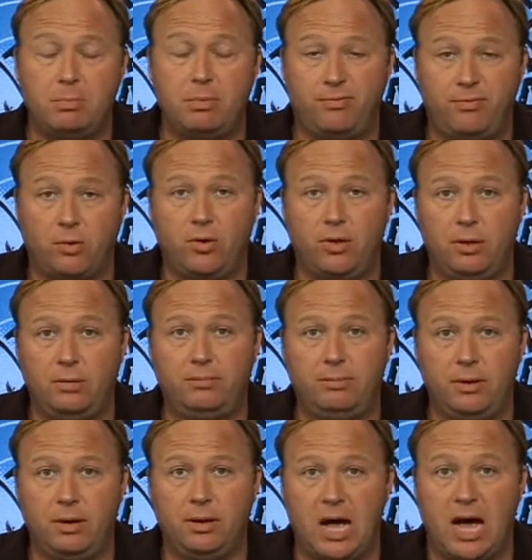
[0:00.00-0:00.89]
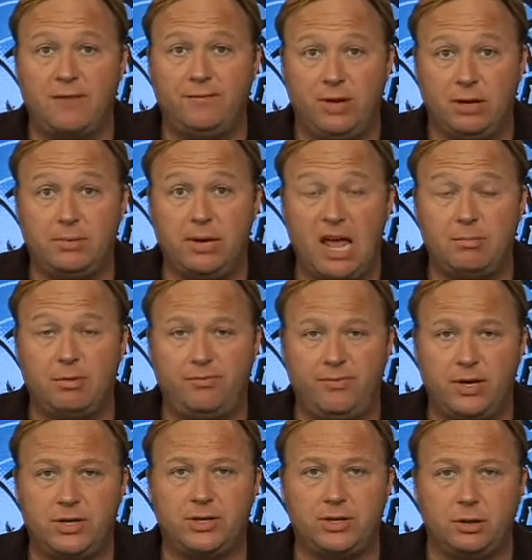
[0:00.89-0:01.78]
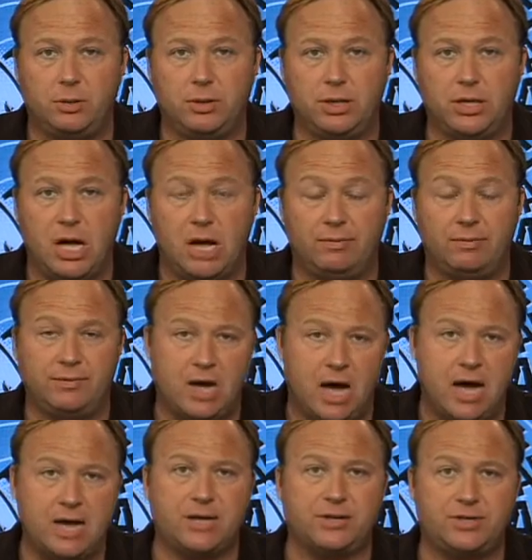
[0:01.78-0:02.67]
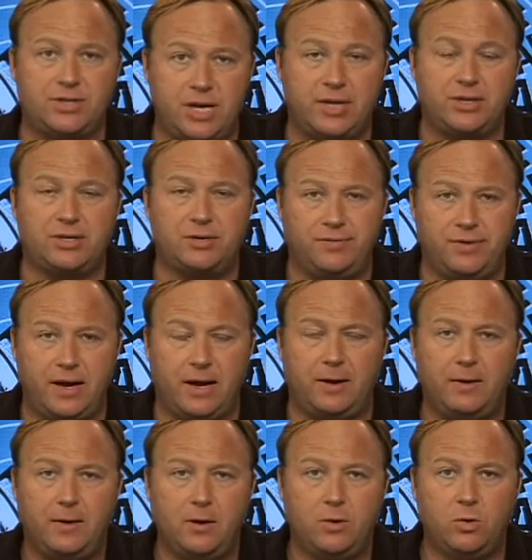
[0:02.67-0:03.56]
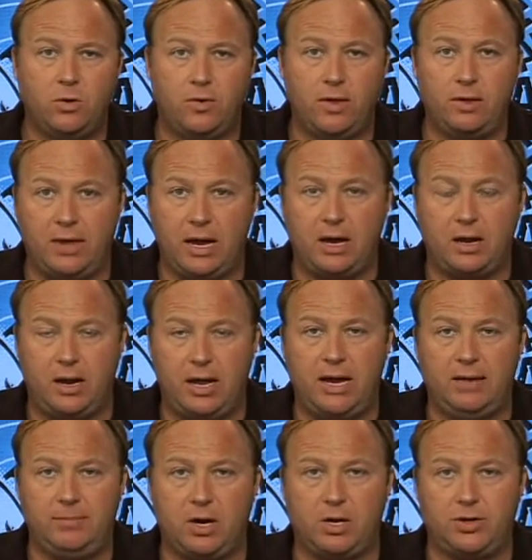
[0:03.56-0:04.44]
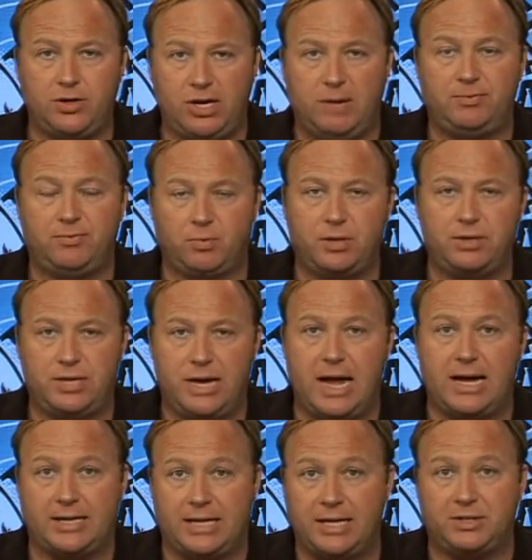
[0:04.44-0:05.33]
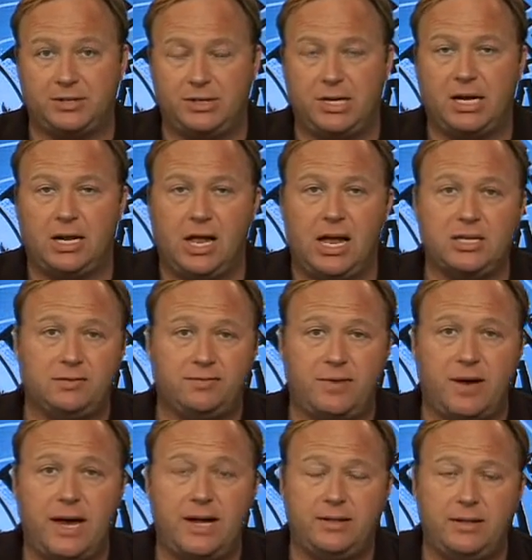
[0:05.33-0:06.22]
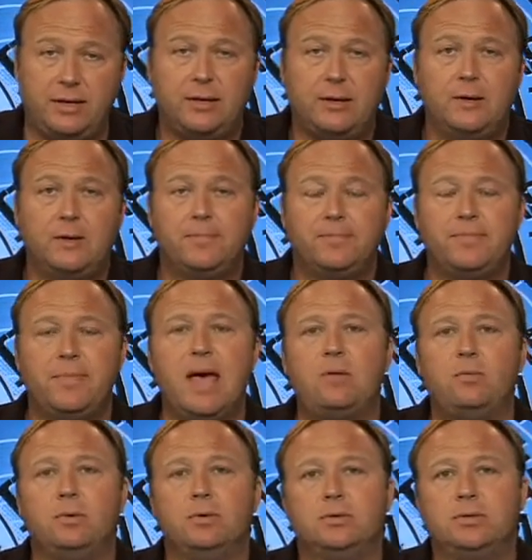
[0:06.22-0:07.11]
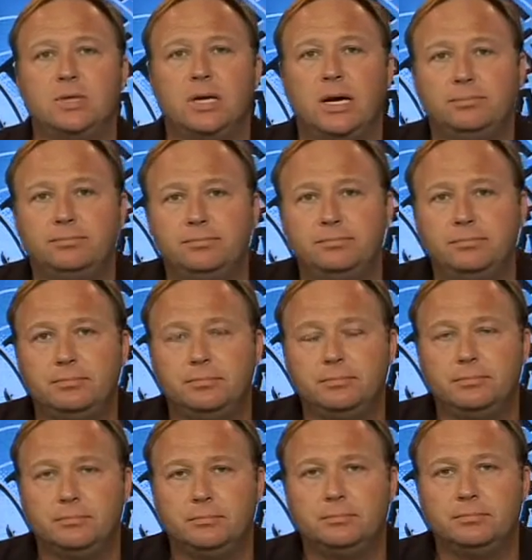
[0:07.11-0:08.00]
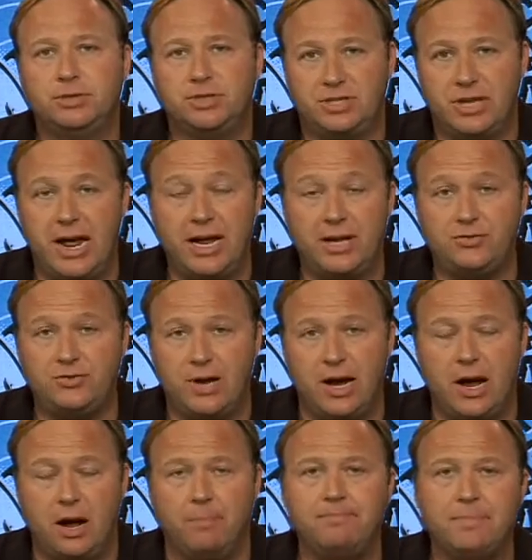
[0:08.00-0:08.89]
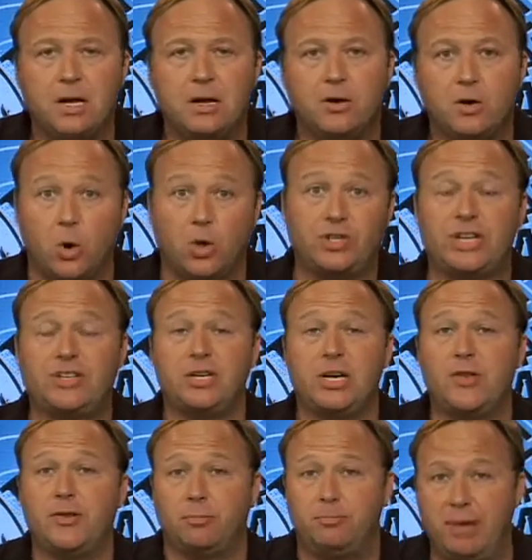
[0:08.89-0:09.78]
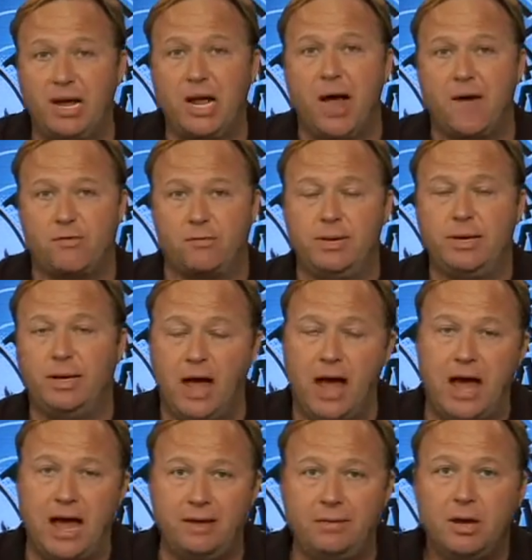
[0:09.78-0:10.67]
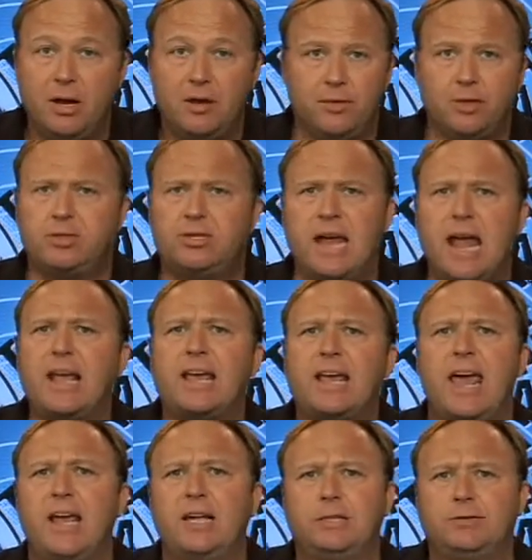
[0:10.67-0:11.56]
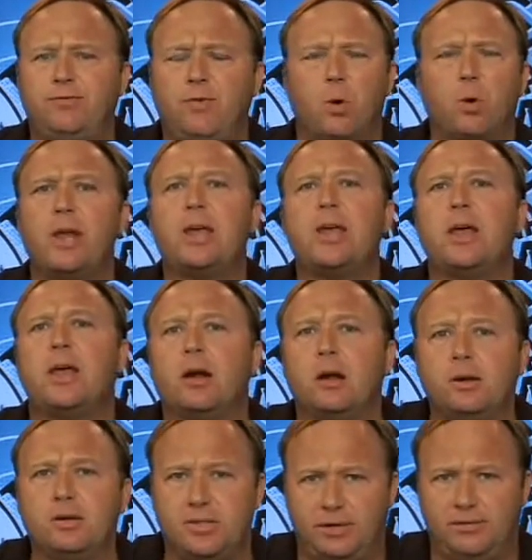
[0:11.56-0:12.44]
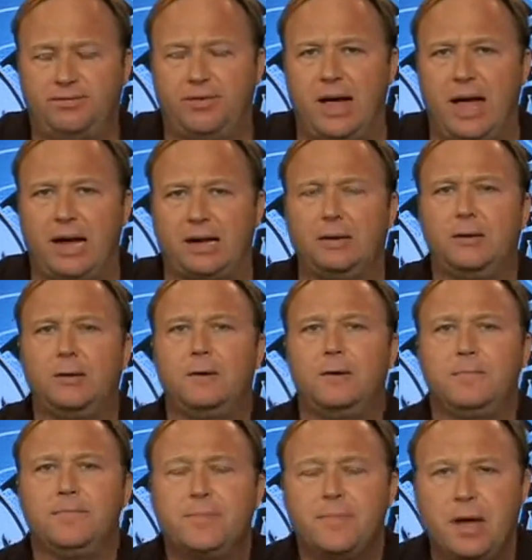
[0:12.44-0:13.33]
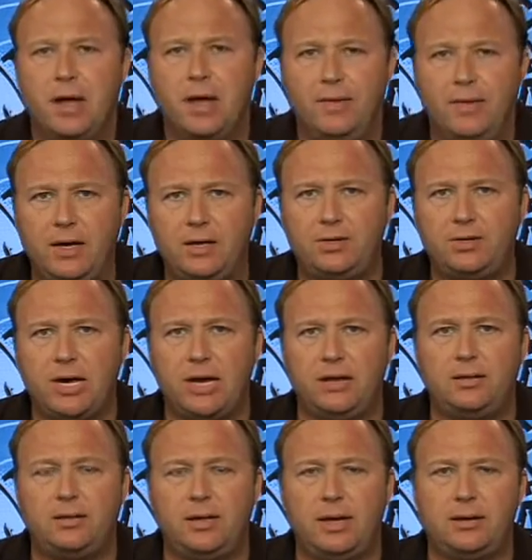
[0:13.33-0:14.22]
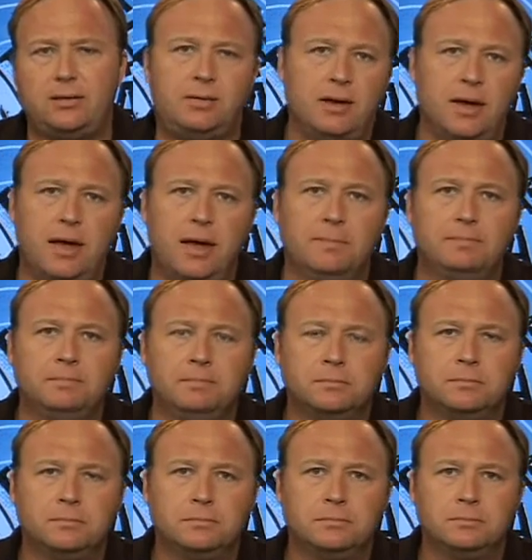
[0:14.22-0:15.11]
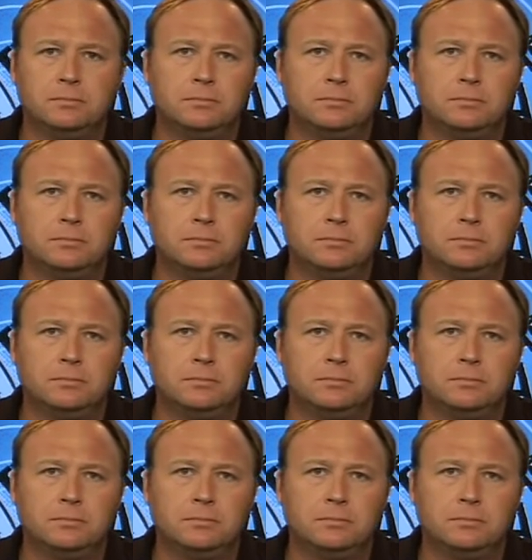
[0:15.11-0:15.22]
But before the conflict became official with the Gulf of Tonkin staged event, where they claimed that our ships were attacked, that's declassified, that was staged now. Of course, that's another big government lie. For decades, 40 years, in fact, they said that